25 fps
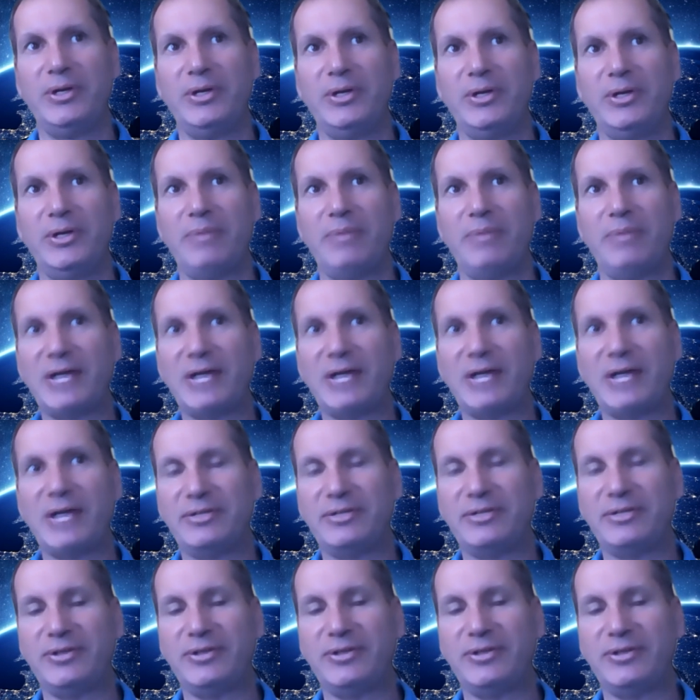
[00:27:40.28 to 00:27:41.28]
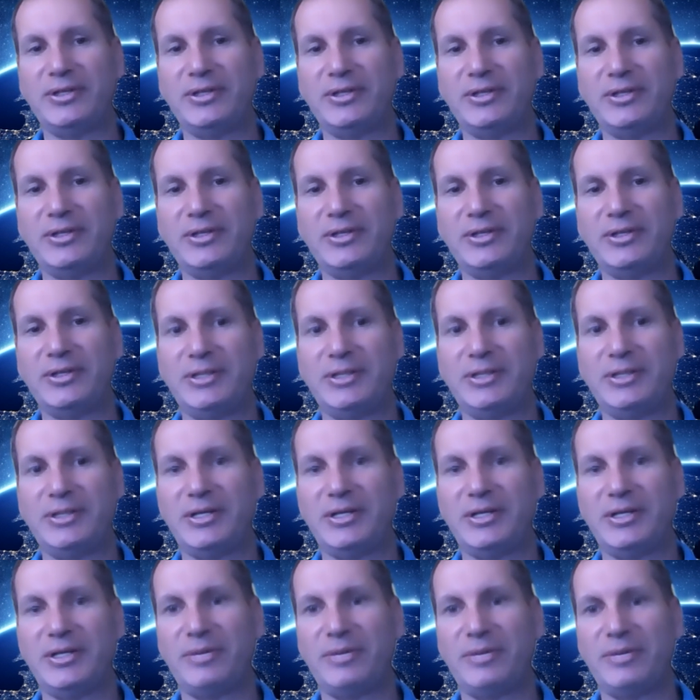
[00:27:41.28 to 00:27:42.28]
Positively,
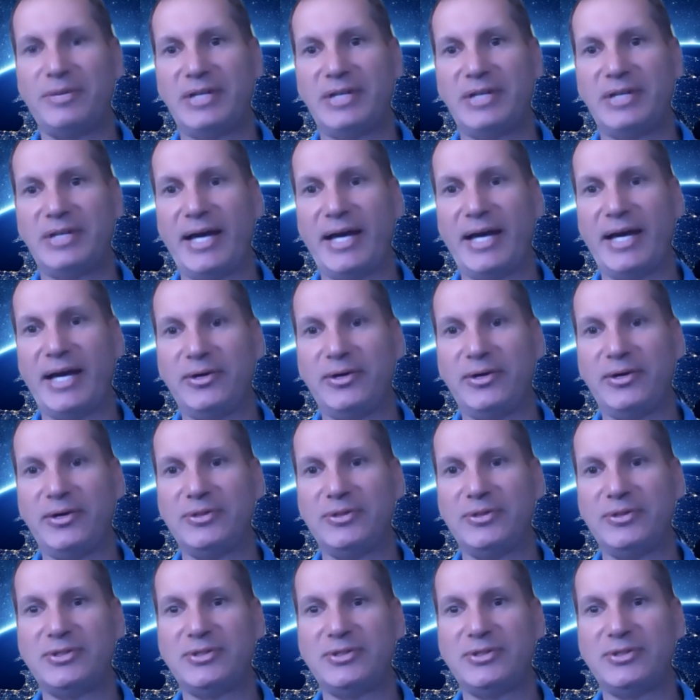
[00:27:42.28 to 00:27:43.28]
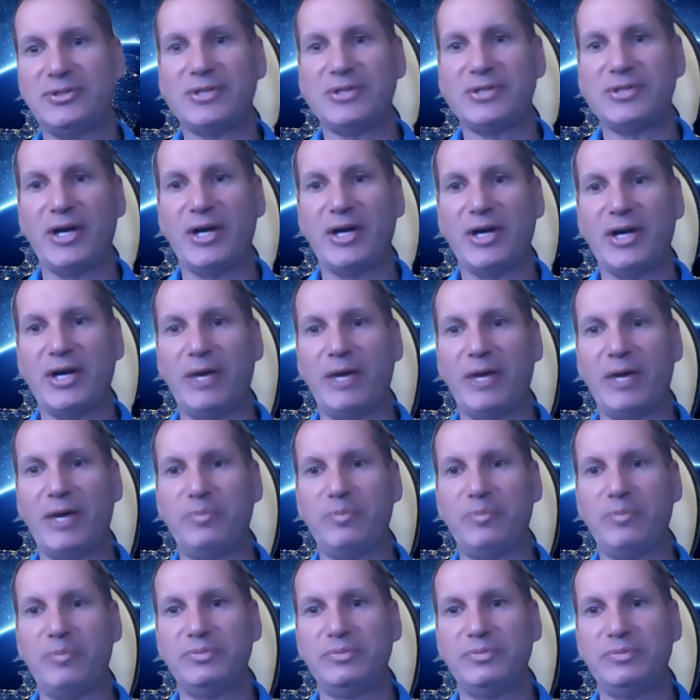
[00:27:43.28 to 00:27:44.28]
ups and downs, um,
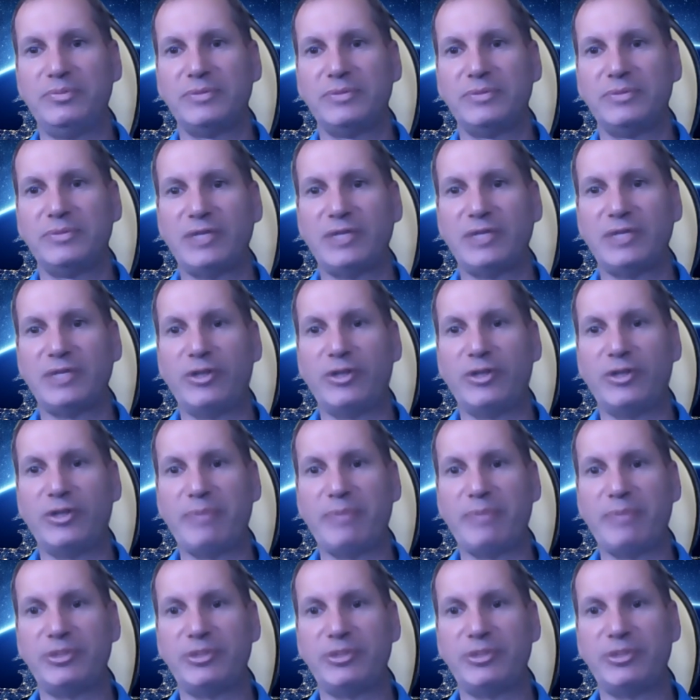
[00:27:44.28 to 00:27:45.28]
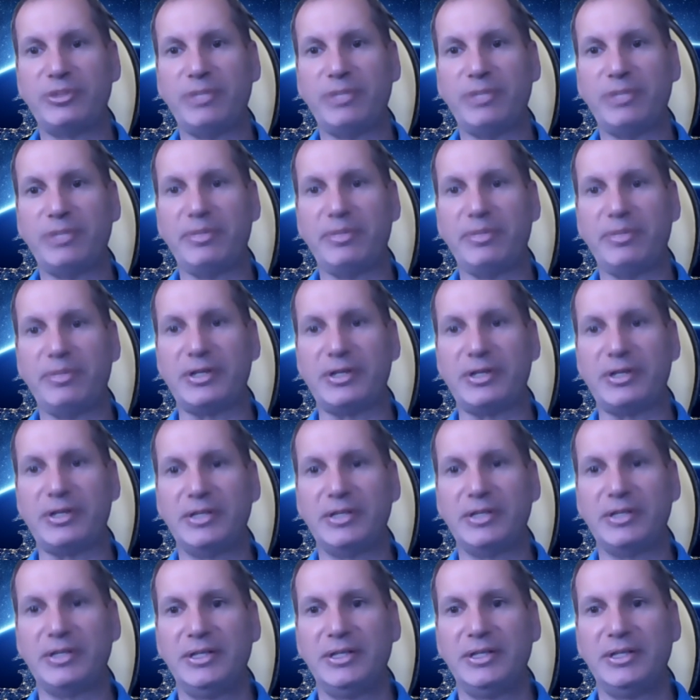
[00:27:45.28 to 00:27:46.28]
as far as membership and
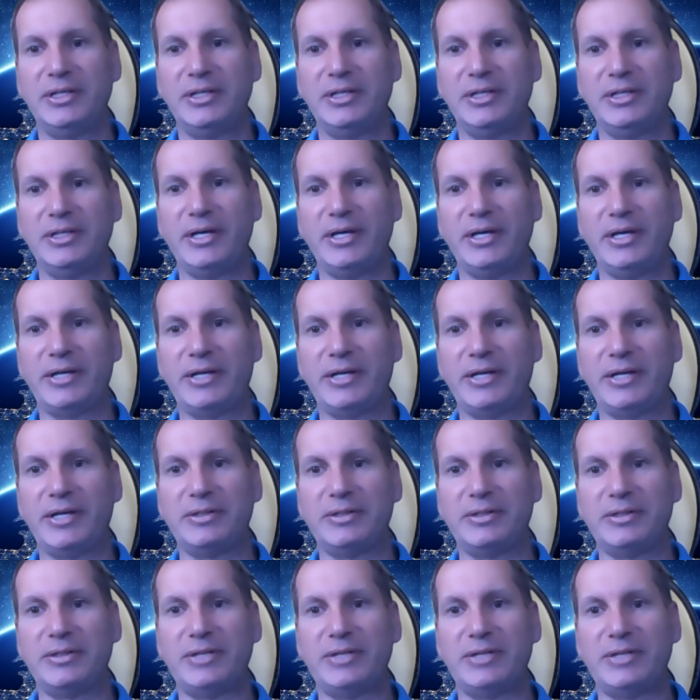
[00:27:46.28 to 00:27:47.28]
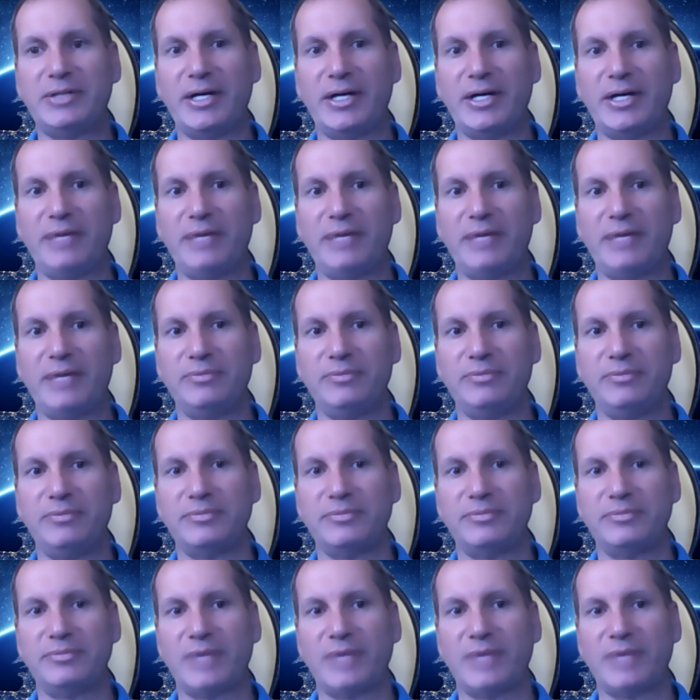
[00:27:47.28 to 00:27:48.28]
and uh,
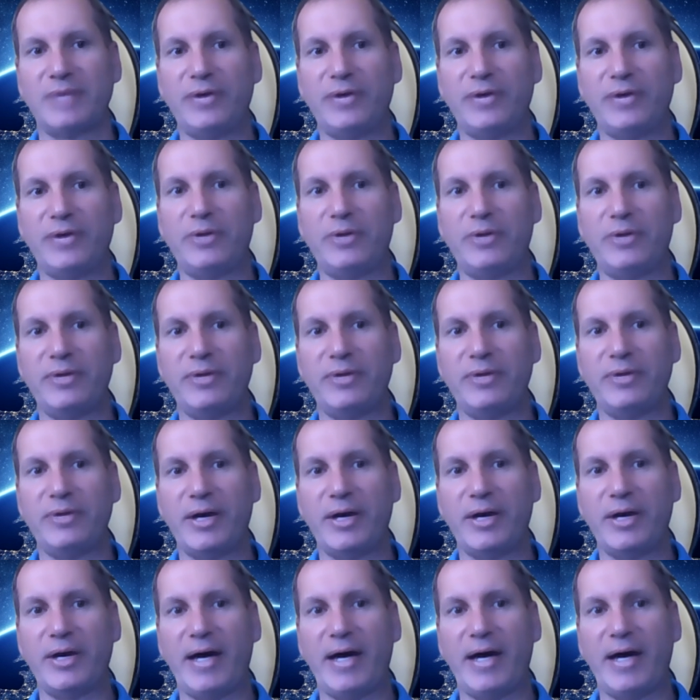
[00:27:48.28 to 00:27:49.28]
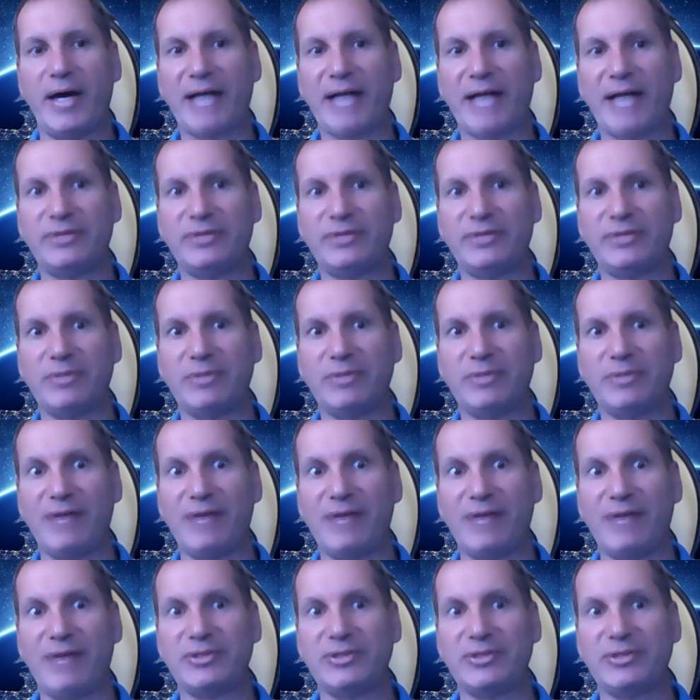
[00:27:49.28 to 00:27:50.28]
I don't know uh, activism.
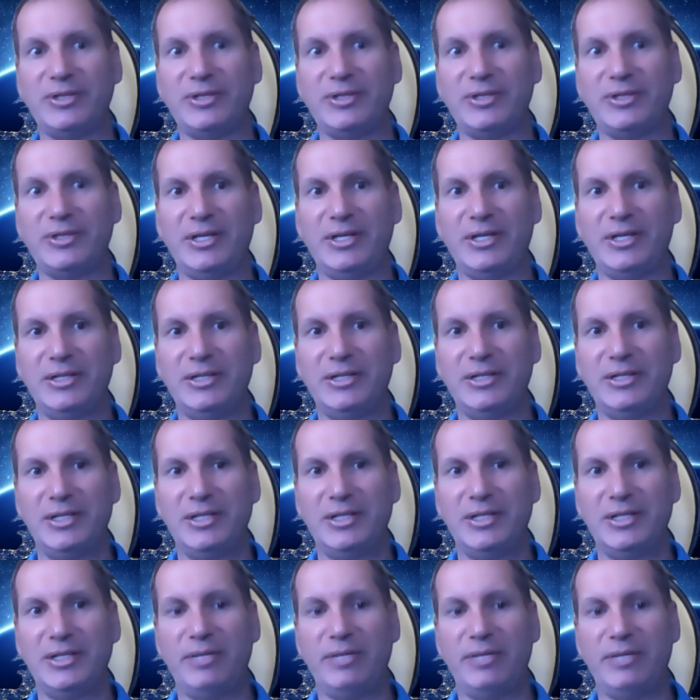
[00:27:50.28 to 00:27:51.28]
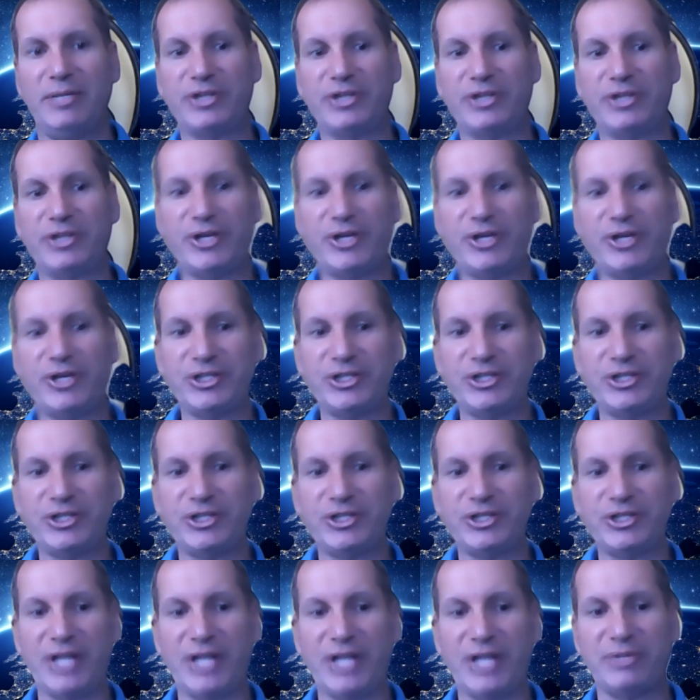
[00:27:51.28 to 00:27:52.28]
Obviously, the administration
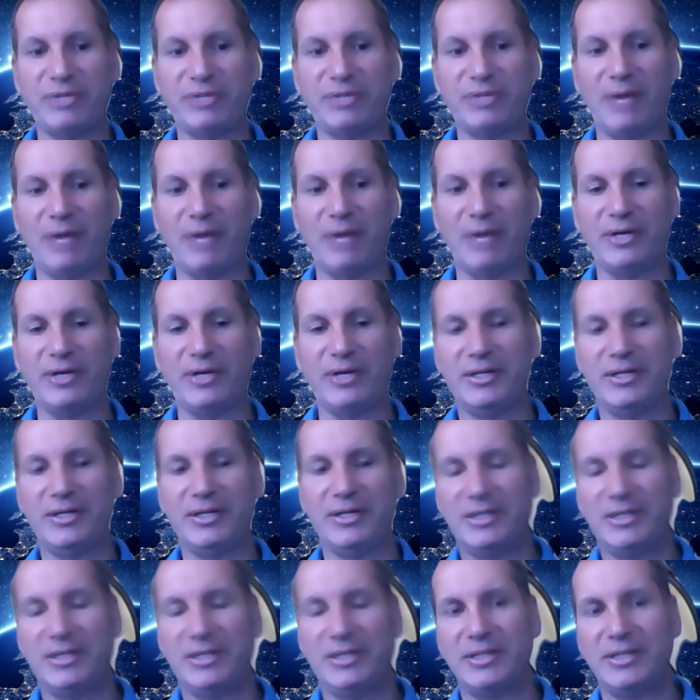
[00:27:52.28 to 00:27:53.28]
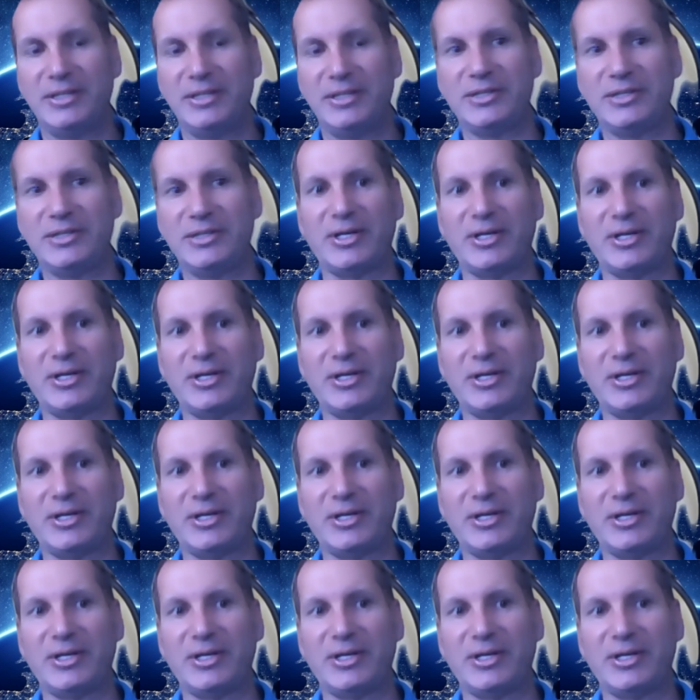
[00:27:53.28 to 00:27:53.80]
change probably is a